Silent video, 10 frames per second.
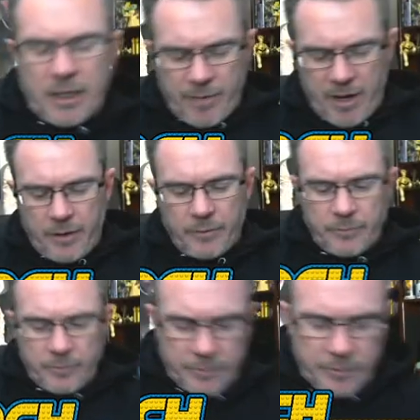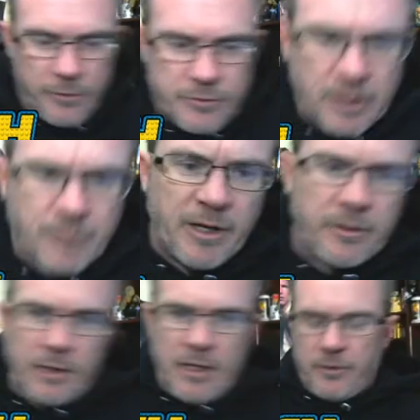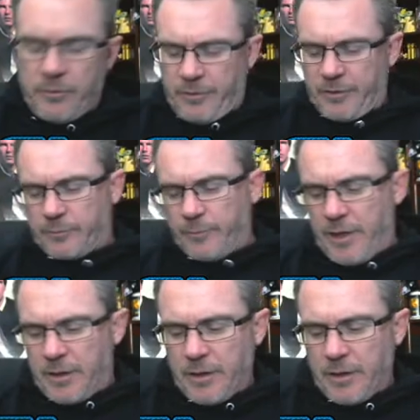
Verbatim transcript: about Nooch and Commander E doing this week.